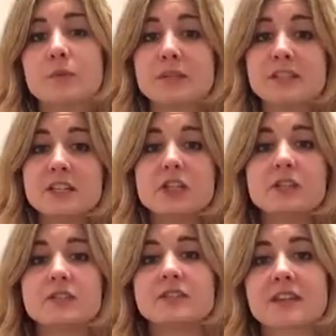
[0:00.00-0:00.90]
position
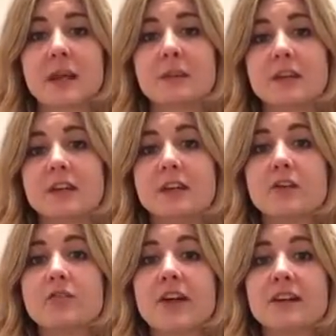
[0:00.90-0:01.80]
of the scapula can
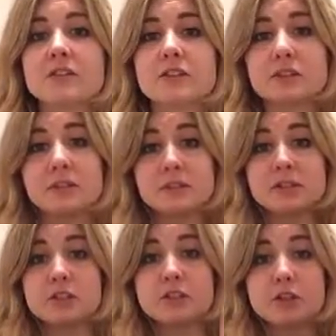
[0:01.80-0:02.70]
affect the
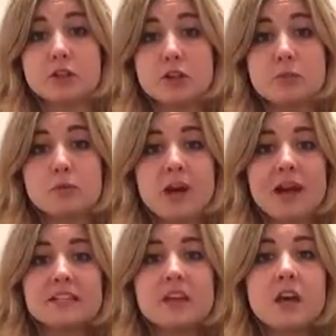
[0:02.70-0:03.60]
position of the humeral
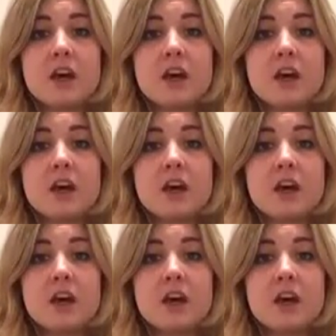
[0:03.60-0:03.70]
head